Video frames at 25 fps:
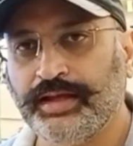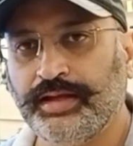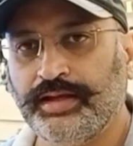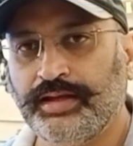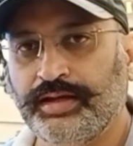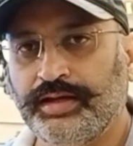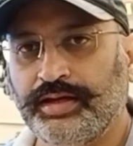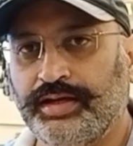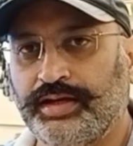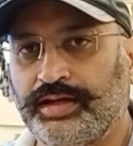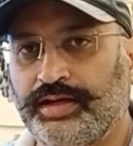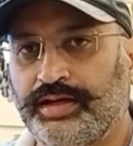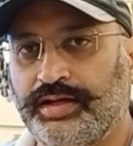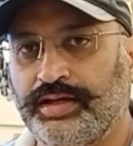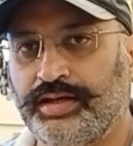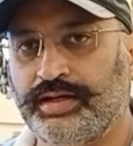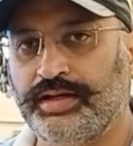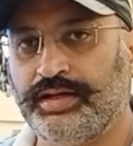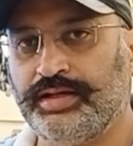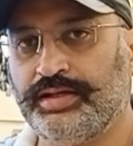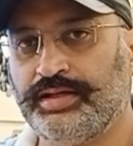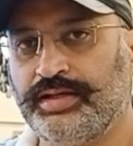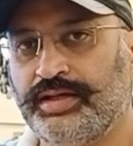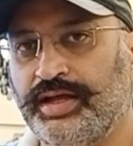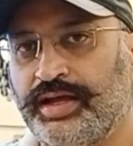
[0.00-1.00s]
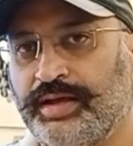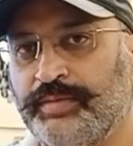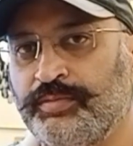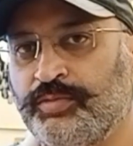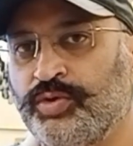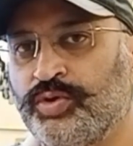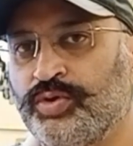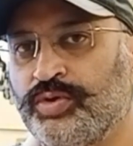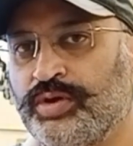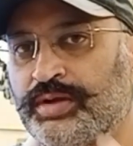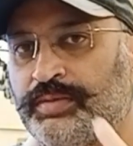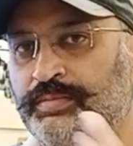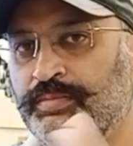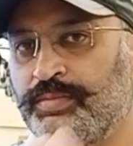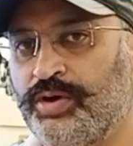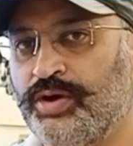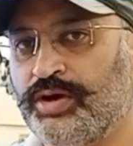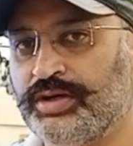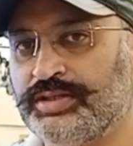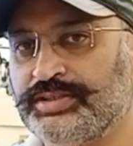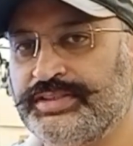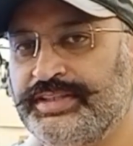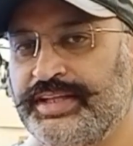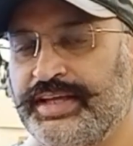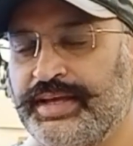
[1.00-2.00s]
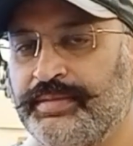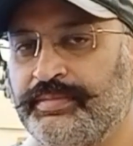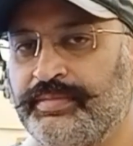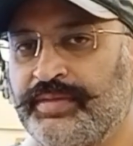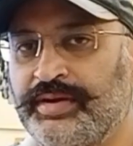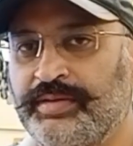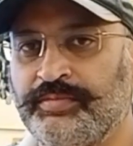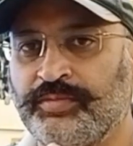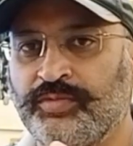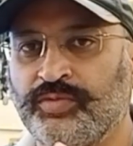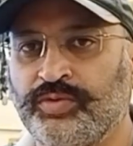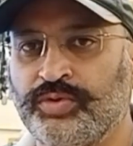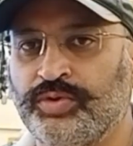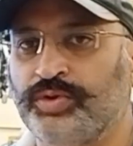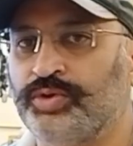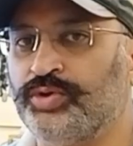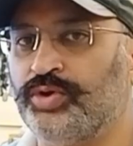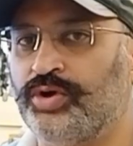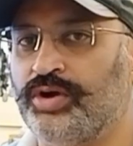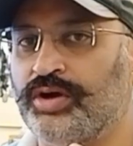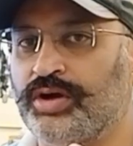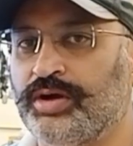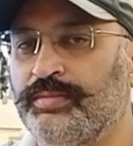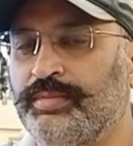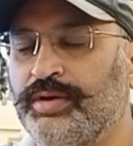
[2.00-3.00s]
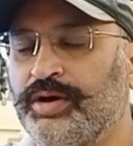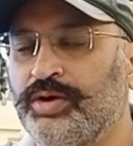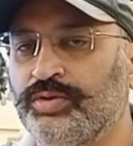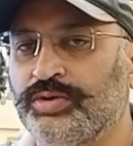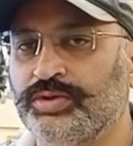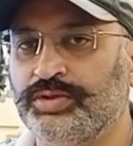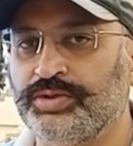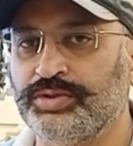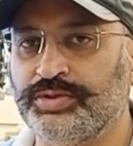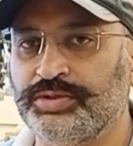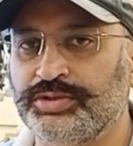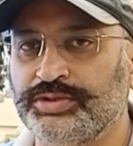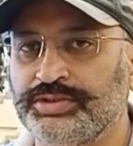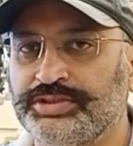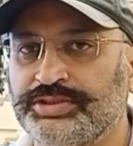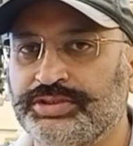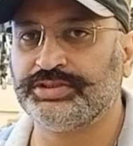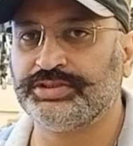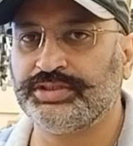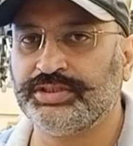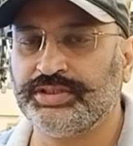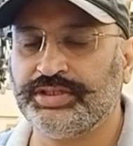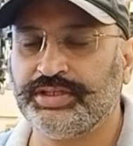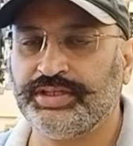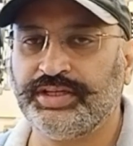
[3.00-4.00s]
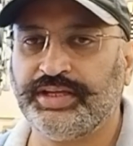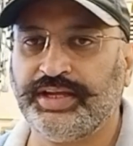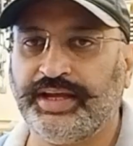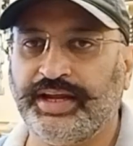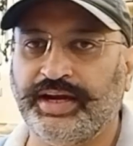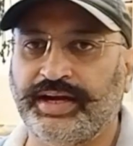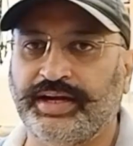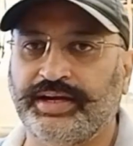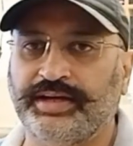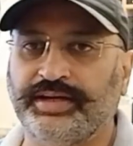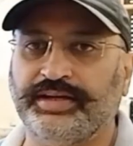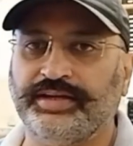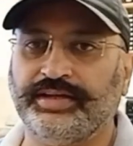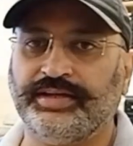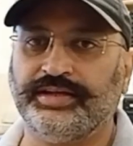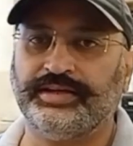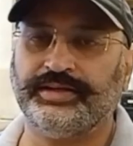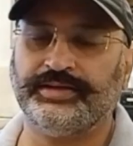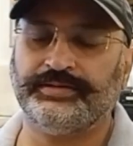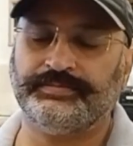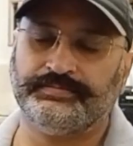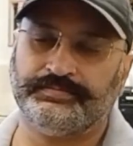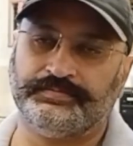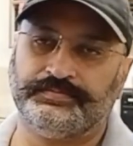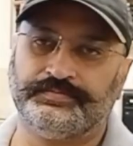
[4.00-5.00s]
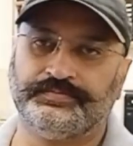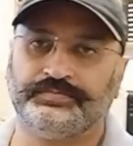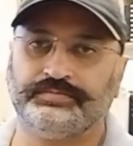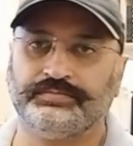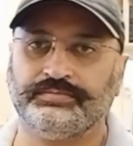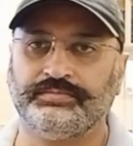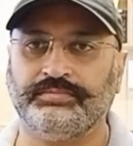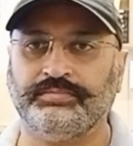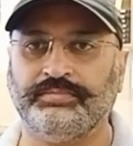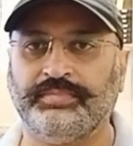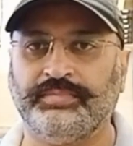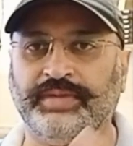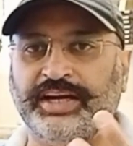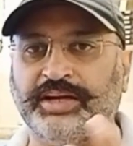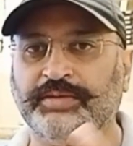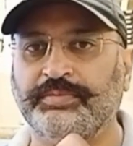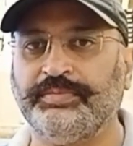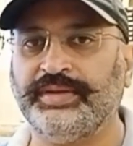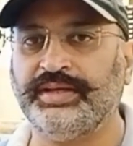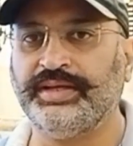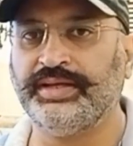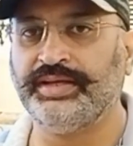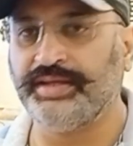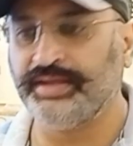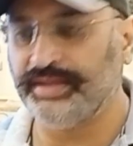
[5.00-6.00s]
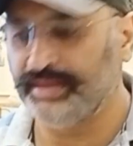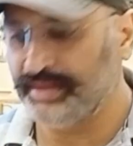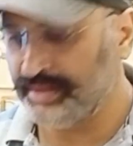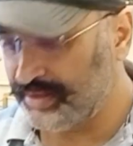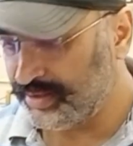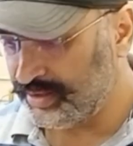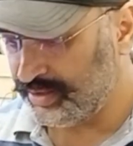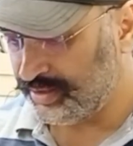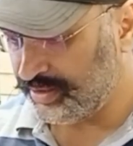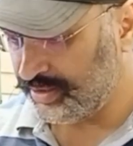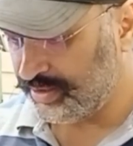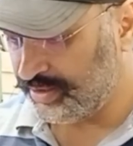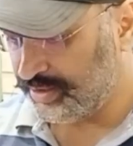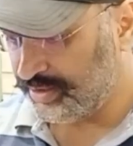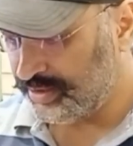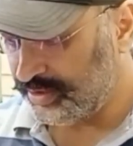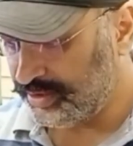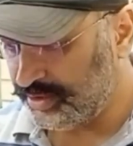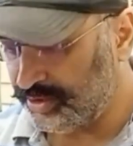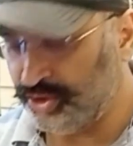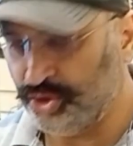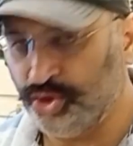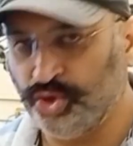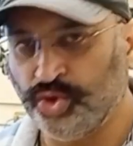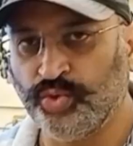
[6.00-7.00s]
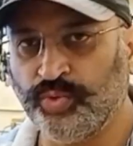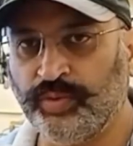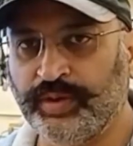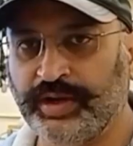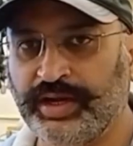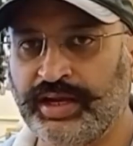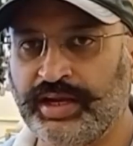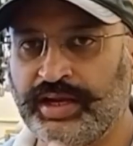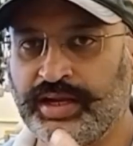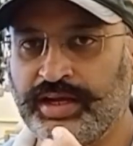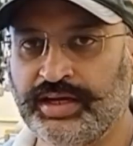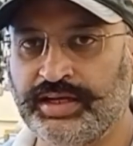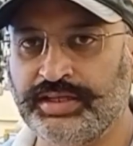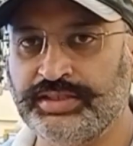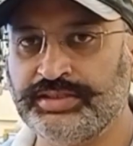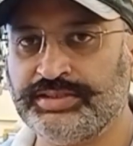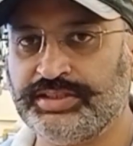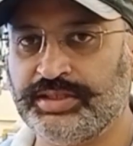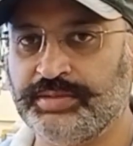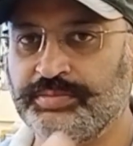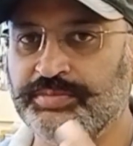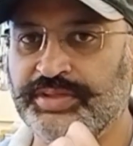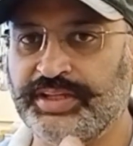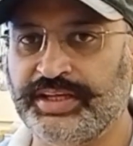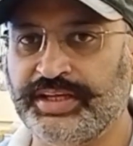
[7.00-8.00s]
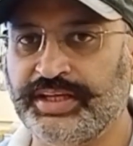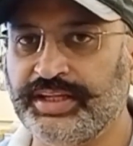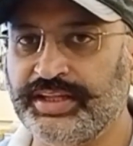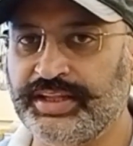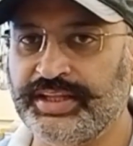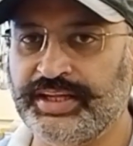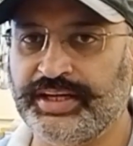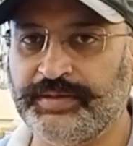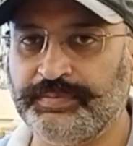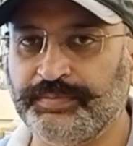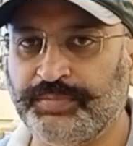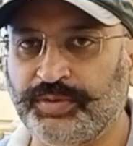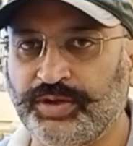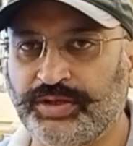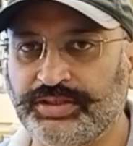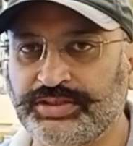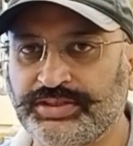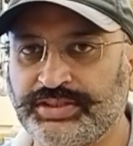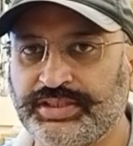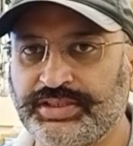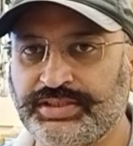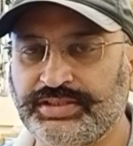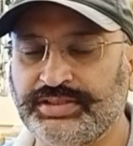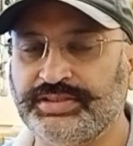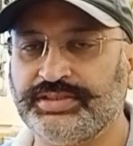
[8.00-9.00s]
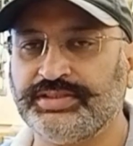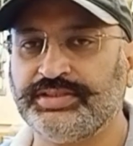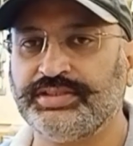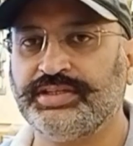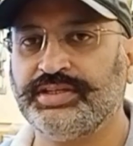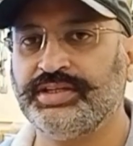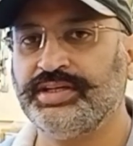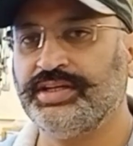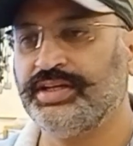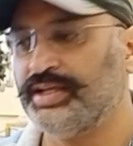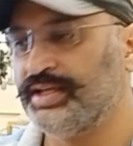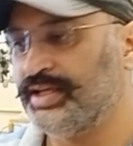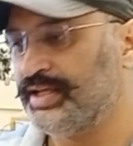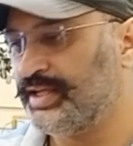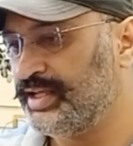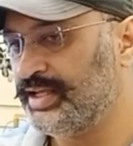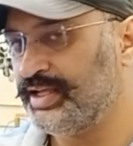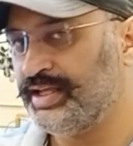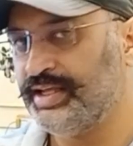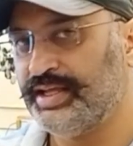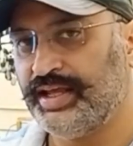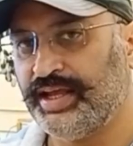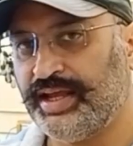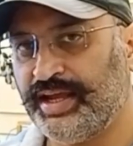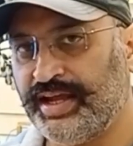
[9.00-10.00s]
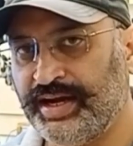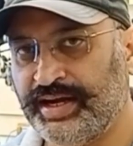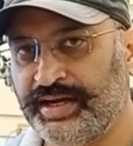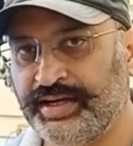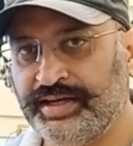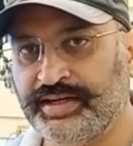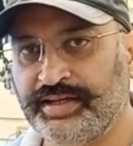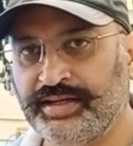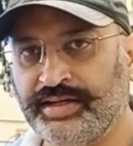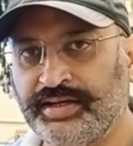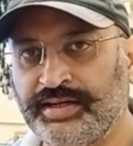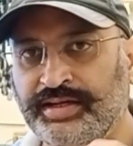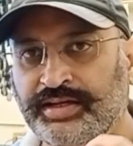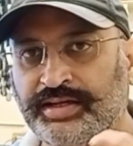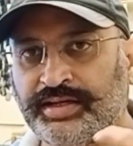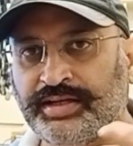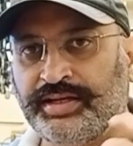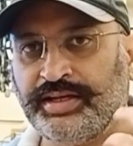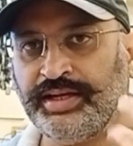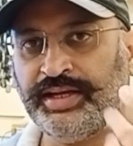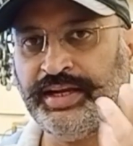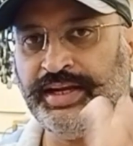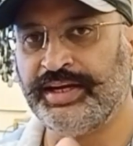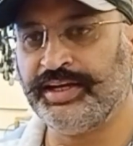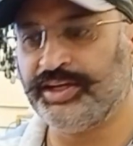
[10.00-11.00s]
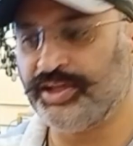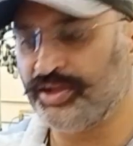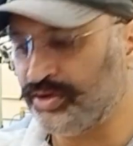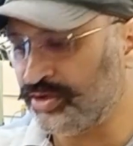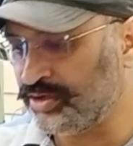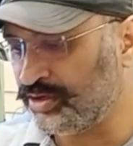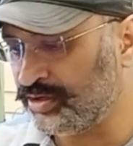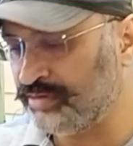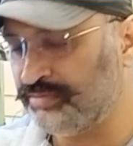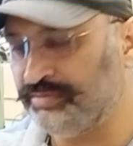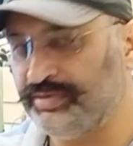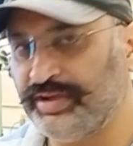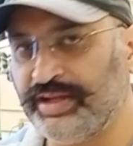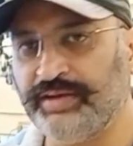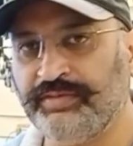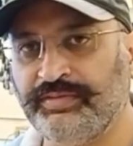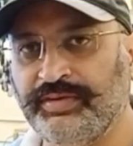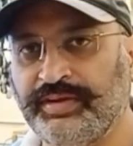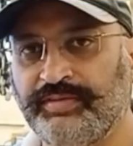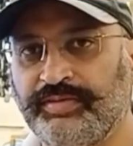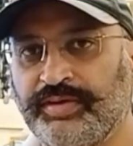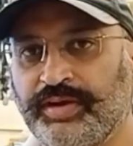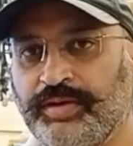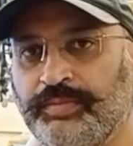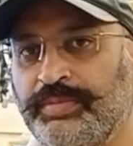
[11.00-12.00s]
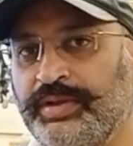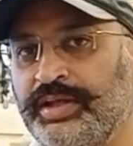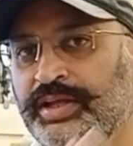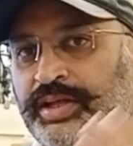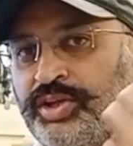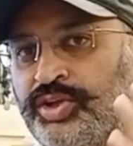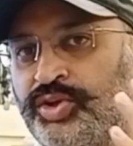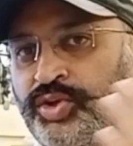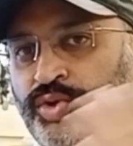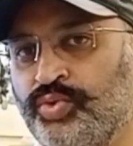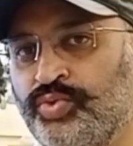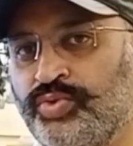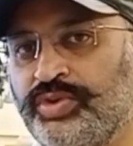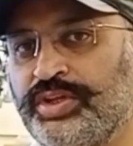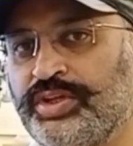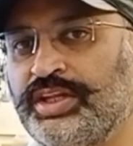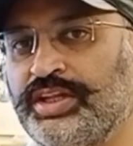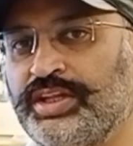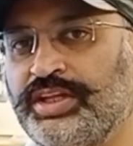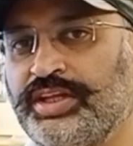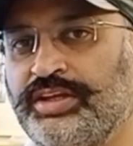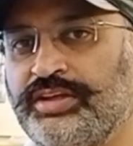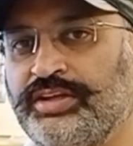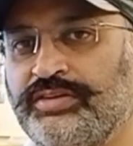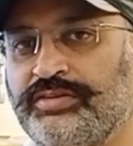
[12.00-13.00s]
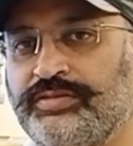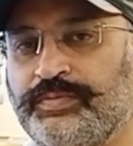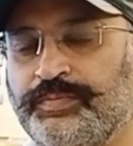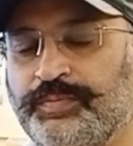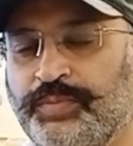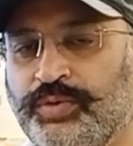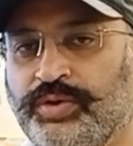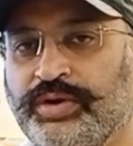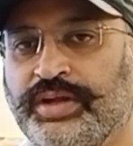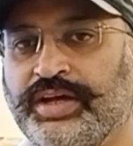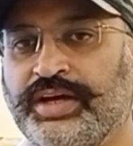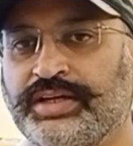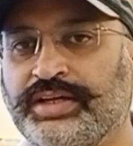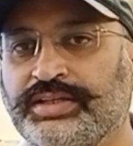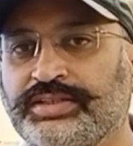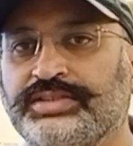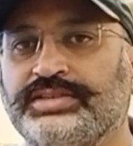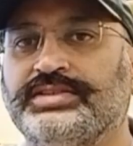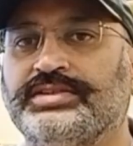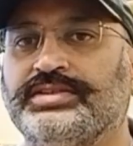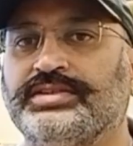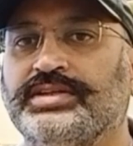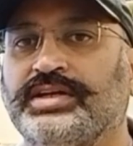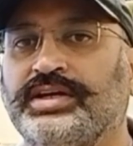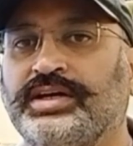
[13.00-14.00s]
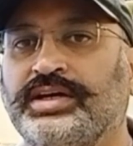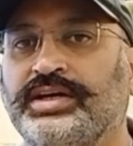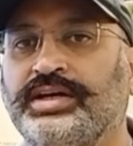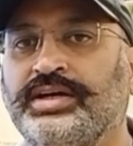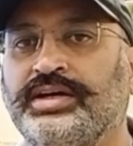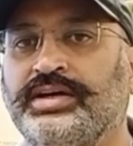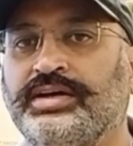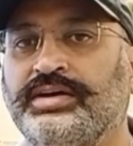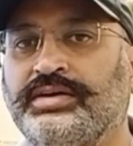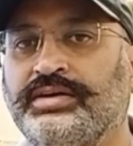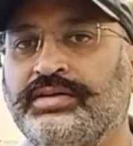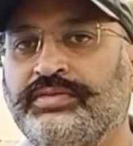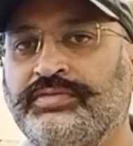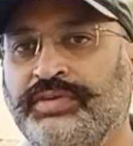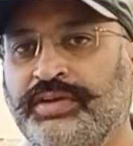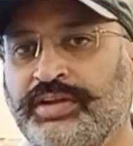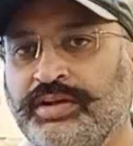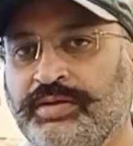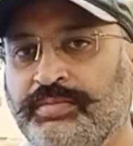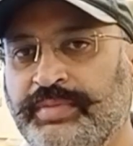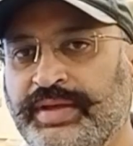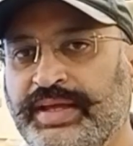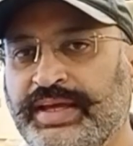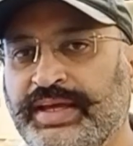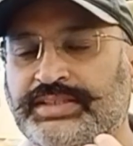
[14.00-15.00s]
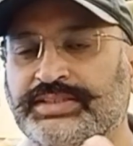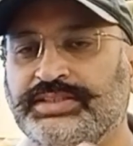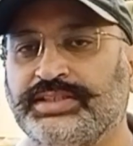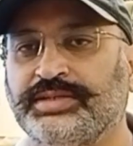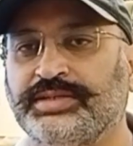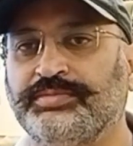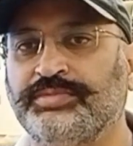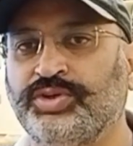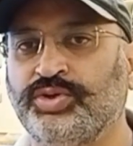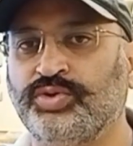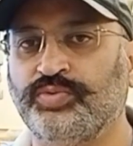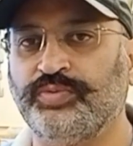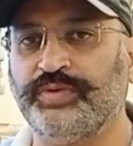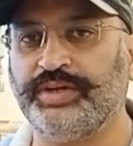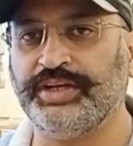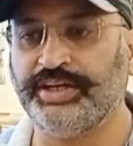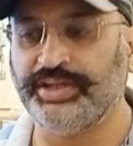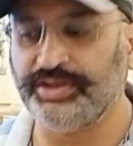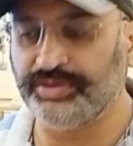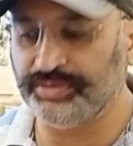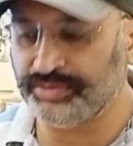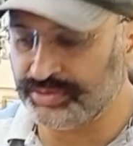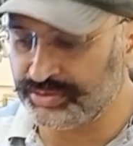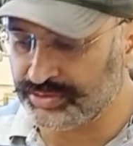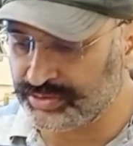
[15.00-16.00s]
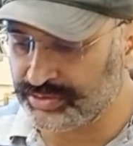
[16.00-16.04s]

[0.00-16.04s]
I'm going to unbox them, I'm going to talk about those, and might be you will learn something in that process. And later on, when we will be using these products, we'll make some new videos